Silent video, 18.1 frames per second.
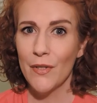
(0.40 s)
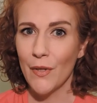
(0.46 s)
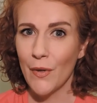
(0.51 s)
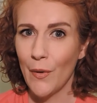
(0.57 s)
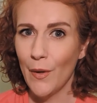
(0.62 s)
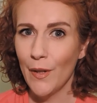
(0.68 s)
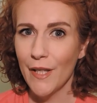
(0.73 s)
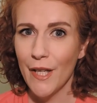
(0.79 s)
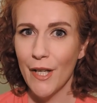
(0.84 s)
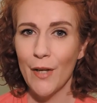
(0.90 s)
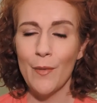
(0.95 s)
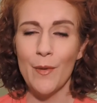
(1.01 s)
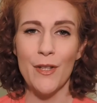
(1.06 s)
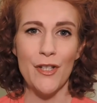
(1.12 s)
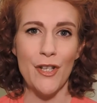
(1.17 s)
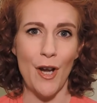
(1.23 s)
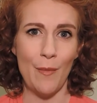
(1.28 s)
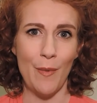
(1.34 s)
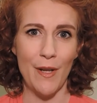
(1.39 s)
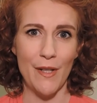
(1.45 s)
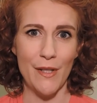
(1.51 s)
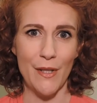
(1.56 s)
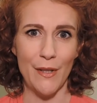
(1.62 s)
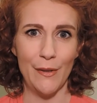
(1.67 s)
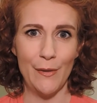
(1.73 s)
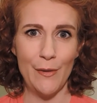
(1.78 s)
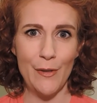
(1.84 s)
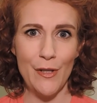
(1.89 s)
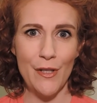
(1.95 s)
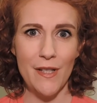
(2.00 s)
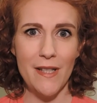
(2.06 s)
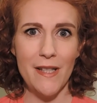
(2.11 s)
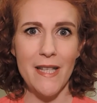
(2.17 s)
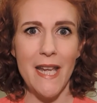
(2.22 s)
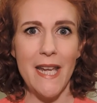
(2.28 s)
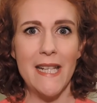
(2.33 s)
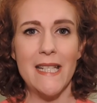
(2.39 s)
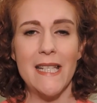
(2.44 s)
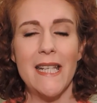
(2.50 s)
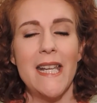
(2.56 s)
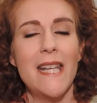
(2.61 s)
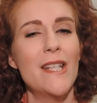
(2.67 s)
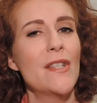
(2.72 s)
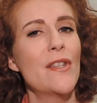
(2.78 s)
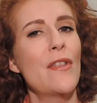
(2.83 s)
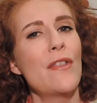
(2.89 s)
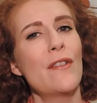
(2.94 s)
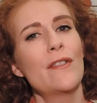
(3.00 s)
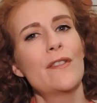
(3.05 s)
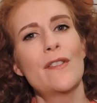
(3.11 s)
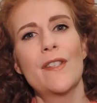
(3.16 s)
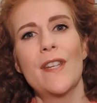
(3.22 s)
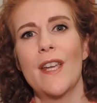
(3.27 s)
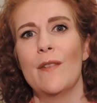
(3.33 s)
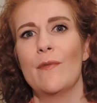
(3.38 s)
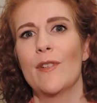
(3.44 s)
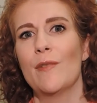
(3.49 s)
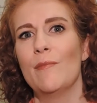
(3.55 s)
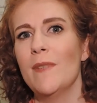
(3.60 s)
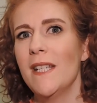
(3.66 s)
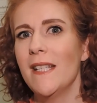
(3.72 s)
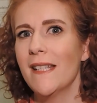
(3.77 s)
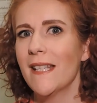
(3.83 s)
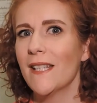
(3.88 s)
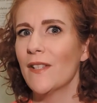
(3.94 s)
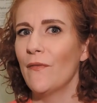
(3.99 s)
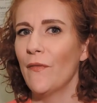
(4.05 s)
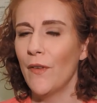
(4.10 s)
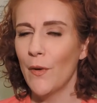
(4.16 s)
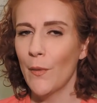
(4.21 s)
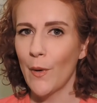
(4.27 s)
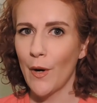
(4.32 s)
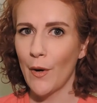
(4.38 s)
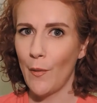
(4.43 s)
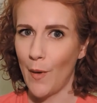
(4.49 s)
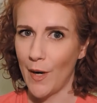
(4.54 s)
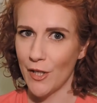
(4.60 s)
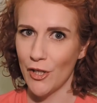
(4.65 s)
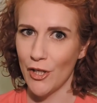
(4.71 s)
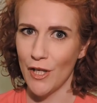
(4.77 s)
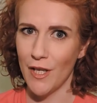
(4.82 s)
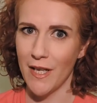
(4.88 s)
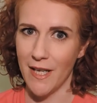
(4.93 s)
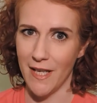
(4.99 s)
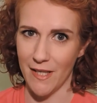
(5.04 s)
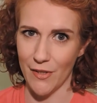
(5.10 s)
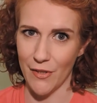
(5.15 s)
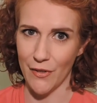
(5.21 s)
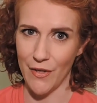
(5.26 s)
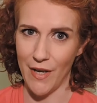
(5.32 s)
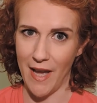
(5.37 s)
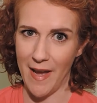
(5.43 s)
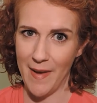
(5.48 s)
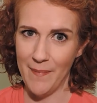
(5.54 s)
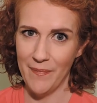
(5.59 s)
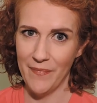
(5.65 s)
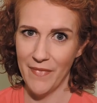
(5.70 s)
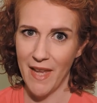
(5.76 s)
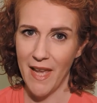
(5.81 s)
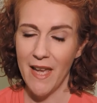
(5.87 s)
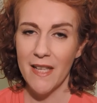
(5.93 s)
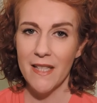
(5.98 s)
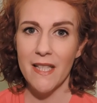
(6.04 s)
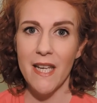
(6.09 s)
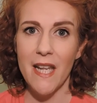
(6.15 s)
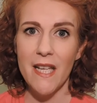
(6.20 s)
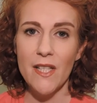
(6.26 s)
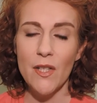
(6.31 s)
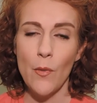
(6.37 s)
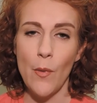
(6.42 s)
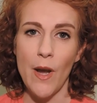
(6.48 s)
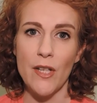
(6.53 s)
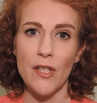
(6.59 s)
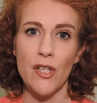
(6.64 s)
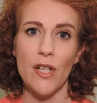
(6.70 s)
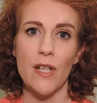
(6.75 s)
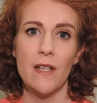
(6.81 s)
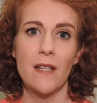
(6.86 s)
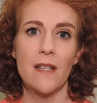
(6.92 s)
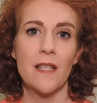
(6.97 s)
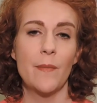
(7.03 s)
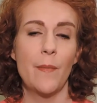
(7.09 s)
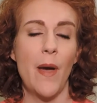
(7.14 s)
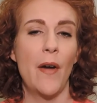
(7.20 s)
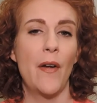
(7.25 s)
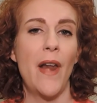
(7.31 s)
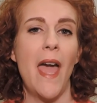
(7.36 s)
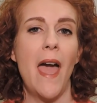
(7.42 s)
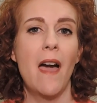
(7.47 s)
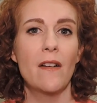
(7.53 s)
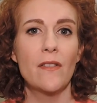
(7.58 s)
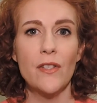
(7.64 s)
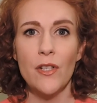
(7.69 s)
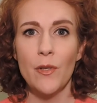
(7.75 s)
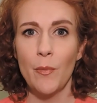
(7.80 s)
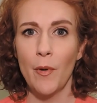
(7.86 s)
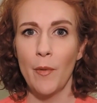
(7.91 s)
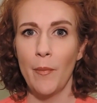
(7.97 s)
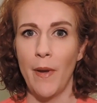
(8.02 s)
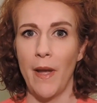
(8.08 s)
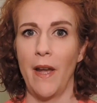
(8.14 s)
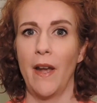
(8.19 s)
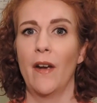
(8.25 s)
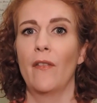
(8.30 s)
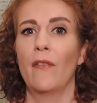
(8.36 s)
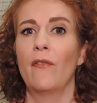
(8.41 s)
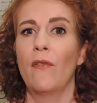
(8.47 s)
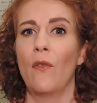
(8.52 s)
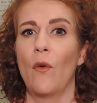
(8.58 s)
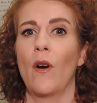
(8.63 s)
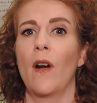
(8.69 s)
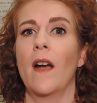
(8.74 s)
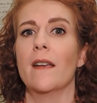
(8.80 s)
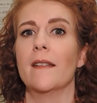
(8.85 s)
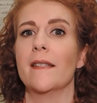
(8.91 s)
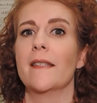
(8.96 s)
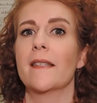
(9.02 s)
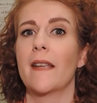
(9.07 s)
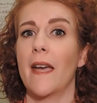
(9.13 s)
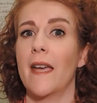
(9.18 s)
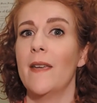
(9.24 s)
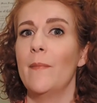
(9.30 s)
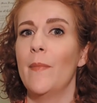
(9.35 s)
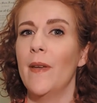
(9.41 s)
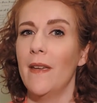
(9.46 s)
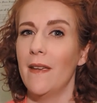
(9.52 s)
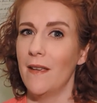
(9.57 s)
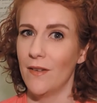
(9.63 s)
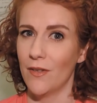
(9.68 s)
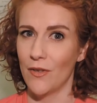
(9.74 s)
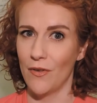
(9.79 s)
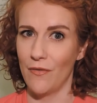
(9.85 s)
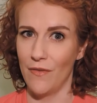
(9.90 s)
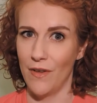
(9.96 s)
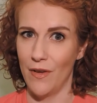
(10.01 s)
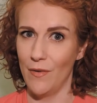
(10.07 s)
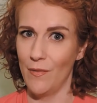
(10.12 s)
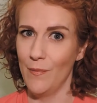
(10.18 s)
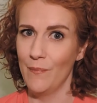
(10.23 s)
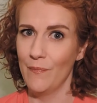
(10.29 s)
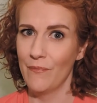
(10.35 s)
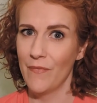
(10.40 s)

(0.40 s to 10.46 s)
Nicole here with Job Hunt Solutions, and today is Thursday, which means it's viewer question and answer day. Today's question is about how to prepare for a Skype interview.